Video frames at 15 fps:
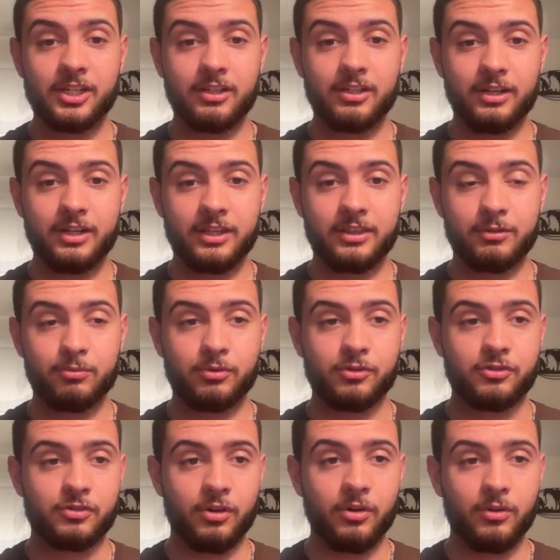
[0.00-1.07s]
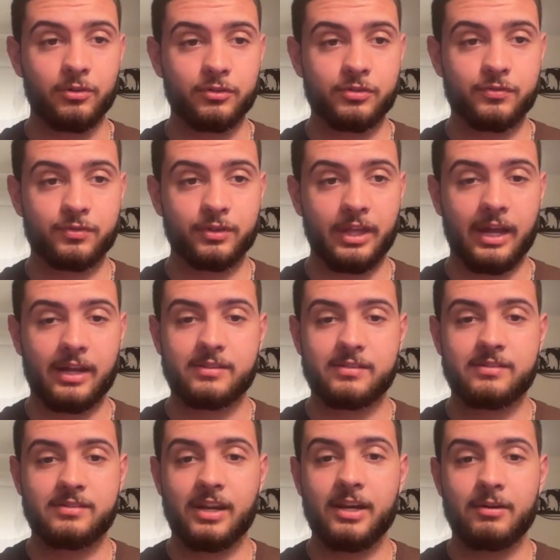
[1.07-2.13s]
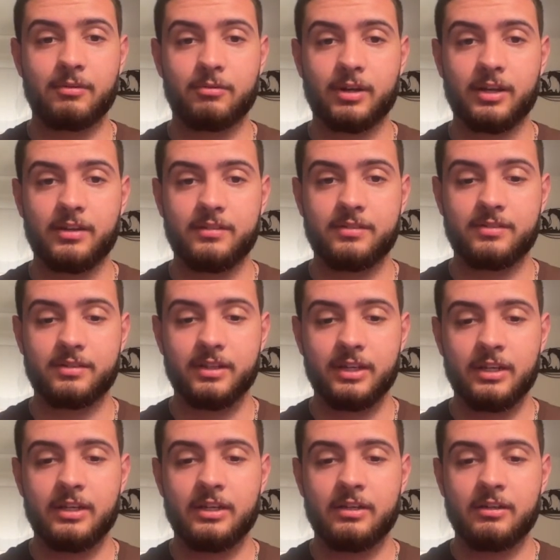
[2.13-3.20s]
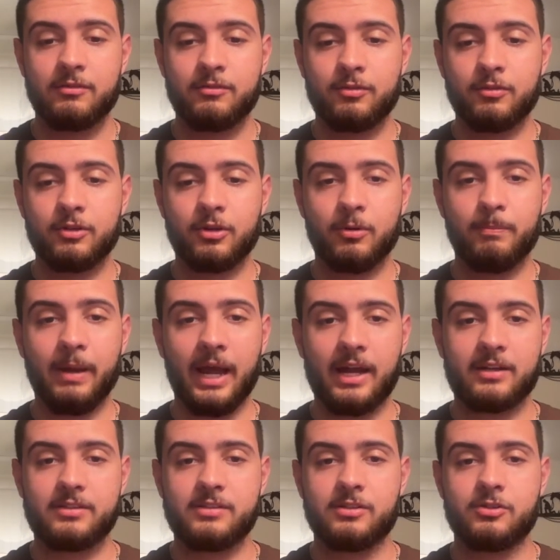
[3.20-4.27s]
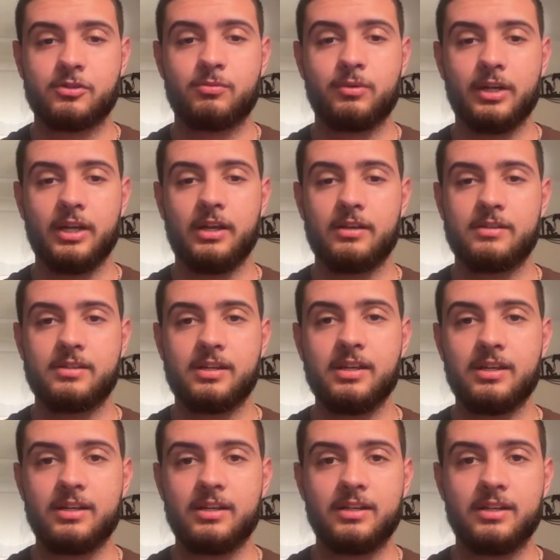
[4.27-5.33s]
look at the results for that Senate race, if we were to go back to 2018